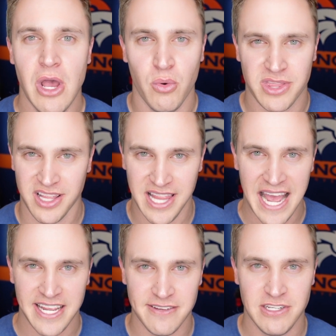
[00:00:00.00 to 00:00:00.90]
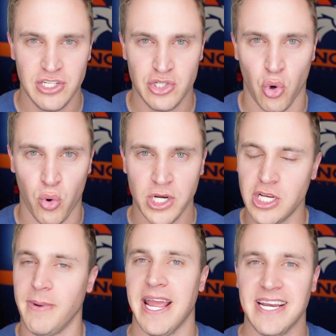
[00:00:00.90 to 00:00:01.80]
with the lack of storage
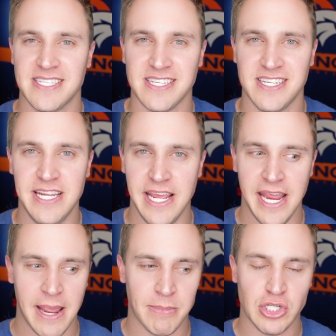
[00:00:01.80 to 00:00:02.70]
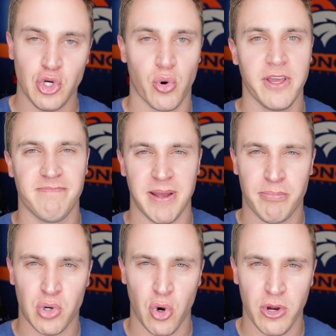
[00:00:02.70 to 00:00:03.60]
on my SSD and majority of my
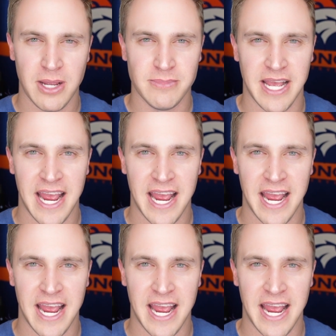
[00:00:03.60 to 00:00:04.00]
programs